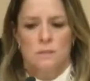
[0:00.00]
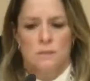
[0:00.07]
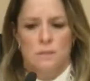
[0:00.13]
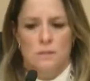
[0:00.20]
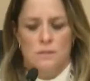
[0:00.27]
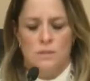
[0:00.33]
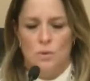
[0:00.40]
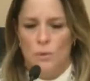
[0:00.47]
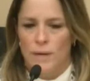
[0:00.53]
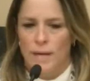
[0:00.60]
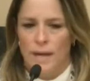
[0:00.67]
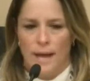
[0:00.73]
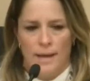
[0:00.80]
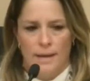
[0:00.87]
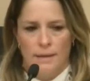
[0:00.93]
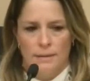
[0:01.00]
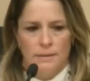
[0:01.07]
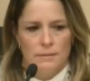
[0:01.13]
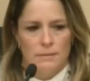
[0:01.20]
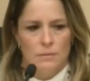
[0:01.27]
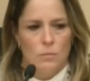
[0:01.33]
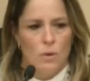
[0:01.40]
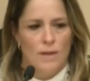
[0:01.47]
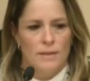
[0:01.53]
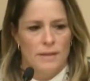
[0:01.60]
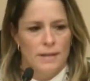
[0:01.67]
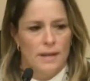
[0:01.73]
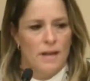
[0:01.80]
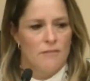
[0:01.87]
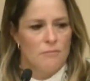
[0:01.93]
So again, one thing
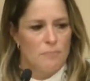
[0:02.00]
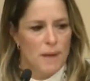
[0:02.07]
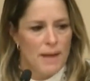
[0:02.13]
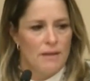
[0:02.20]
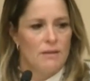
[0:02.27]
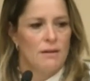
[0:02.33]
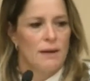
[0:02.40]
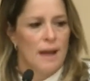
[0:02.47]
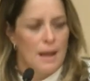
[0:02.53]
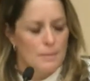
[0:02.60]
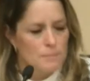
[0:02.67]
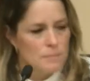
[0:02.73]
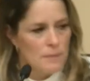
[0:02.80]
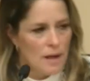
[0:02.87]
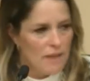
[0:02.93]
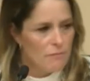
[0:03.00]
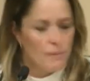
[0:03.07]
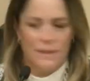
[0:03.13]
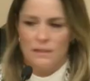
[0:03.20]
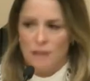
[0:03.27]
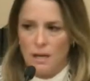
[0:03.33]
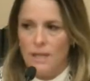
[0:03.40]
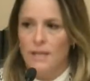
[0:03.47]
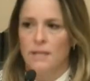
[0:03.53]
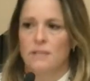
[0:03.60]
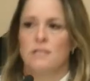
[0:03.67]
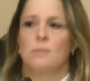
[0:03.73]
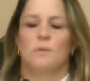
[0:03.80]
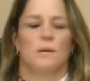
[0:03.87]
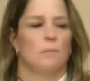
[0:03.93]
I've been lucky to
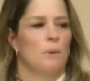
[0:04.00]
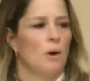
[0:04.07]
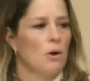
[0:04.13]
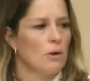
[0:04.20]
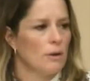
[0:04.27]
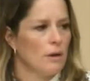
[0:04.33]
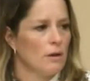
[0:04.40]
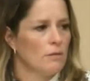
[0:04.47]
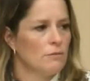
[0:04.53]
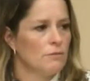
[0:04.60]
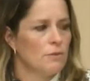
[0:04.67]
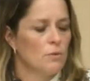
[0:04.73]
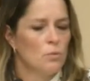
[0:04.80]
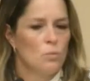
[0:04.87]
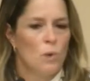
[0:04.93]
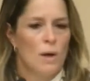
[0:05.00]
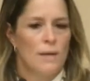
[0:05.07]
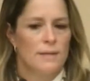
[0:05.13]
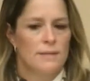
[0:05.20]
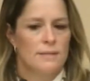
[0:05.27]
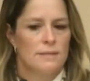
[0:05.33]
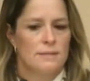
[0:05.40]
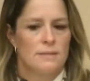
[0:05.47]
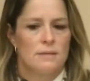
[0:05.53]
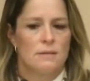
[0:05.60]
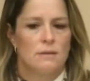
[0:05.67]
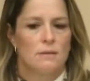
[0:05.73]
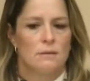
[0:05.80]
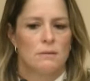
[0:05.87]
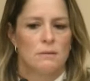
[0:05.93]
be a part of was
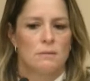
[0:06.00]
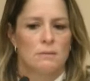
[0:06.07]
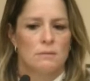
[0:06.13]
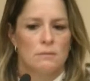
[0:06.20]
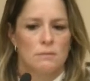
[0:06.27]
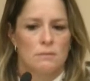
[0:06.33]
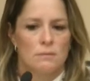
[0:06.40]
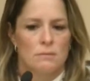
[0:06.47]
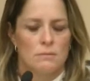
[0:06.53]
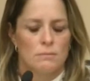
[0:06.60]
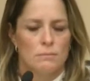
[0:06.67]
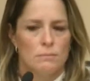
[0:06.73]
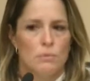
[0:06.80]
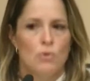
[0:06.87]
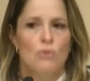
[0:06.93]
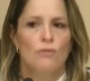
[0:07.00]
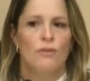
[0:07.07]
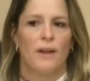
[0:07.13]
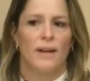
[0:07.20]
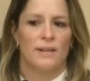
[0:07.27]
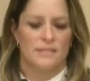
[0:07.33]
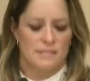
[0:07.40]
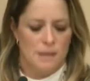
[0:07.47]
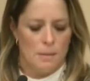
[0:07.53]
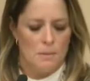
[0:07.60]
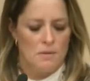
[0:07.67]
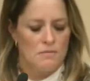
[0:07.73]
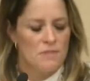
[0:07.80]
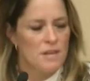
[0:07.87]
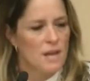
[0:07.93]
moving some
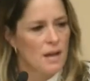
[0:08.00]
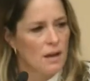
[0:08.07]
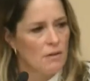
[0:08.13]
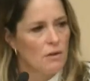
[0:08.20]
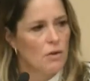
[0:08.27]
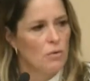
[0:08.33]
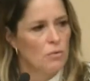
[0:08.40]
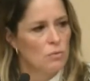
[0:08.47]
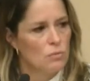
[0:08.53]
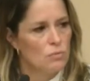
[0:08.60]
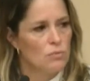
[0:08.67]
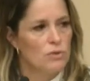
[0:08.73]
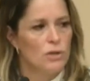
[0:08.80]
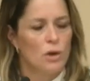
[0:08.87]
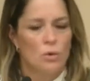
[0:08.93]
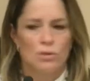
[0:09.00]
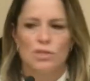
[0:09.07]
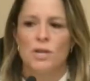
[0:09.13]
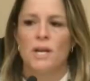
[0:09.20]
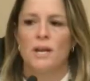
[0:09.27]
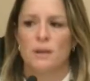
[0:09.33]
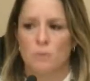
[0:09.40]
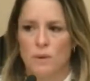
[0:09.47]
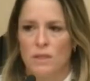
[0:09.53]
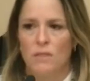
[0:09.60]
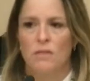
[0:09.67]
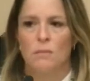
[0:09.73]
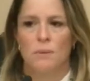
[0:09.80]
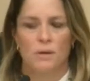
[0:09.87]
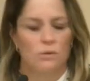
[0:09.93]
of the negotiating with the
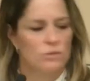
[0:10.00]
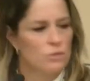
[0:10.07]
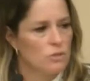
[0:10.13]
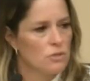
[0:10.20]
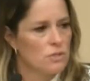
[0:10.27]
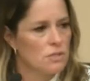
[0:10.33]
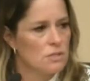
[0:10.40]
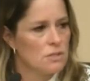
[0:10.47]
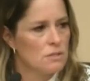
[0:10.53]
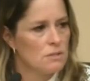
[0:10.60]
builders,